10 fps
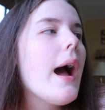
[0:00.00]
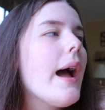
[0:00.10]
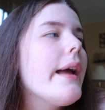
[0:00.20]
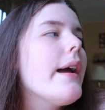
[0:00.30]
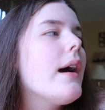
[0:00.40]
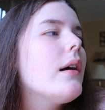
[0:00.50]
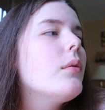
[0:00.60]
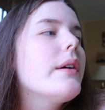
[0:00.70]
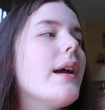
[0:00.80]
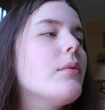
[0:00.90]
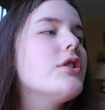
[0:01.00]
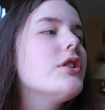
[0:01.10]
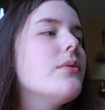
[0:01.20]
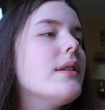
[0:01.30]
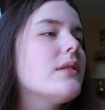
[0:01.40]
i uh again we're
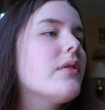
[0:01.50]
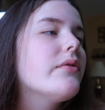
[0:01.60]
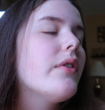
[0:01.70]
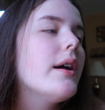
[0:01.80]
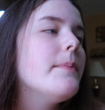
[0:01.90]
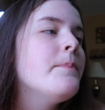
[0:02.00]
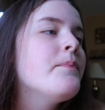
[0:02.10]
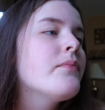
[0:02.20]
just doing this for fun